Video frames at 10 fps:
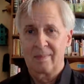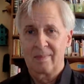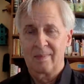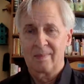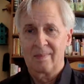
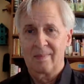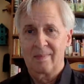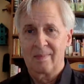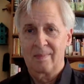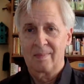
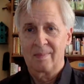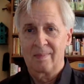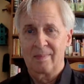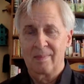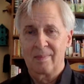
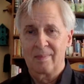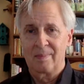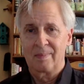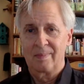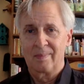
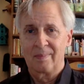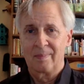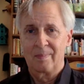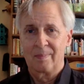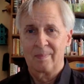
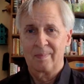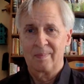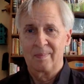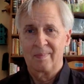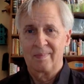
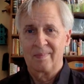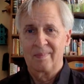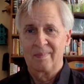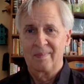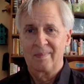
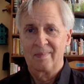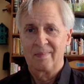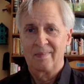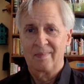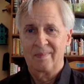
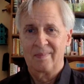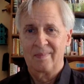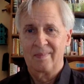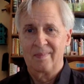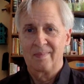
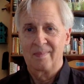(not speaking)